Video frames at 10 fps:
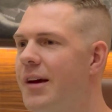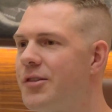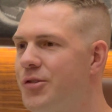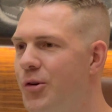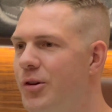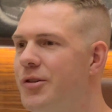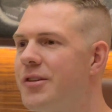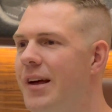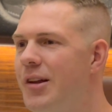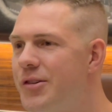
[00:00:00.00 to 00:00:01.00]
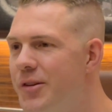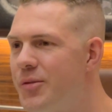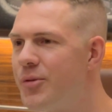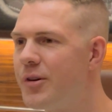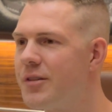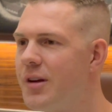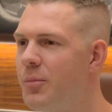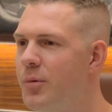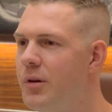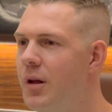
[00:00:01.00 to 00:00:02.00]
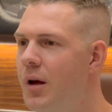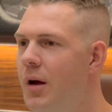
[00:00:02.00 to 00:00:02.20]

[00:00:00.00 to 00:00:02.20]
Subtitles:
external skeletons, for example,